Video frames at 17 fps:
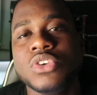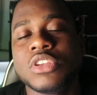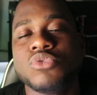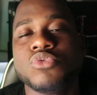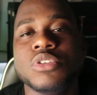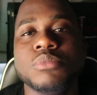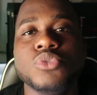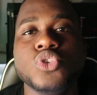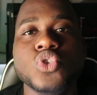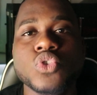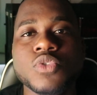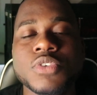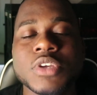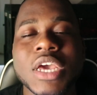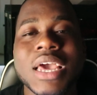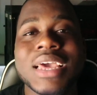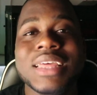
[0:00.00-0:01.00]
you can
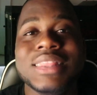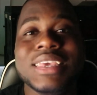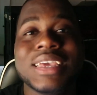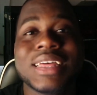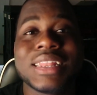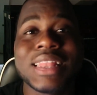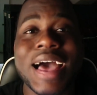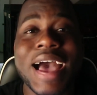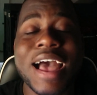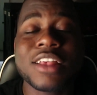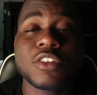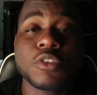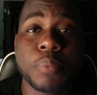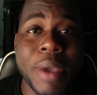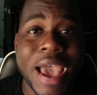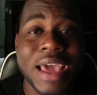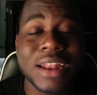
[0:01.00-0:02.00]
remove the
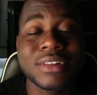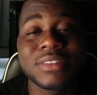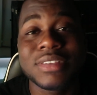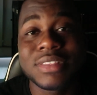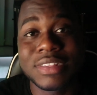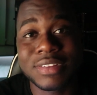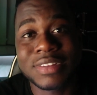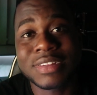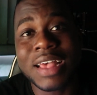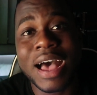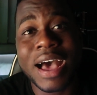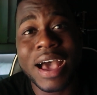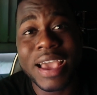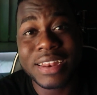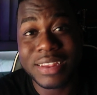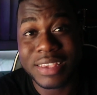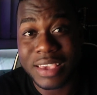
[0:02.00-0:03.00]
glass panel to the
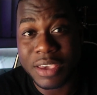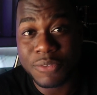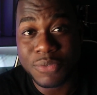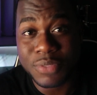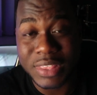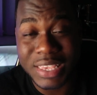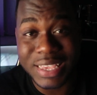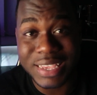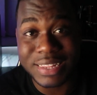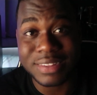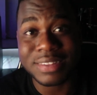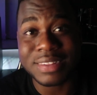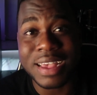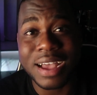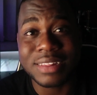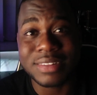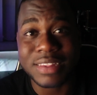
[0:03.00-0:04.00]
side, give the
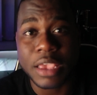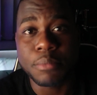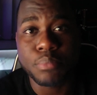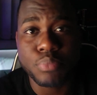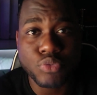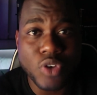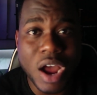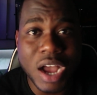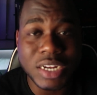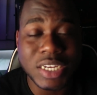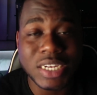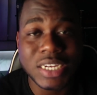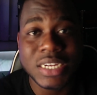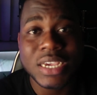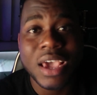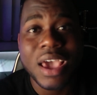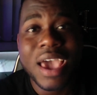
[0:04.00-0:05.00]
insides a
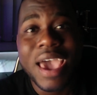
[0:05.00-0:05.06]
brush,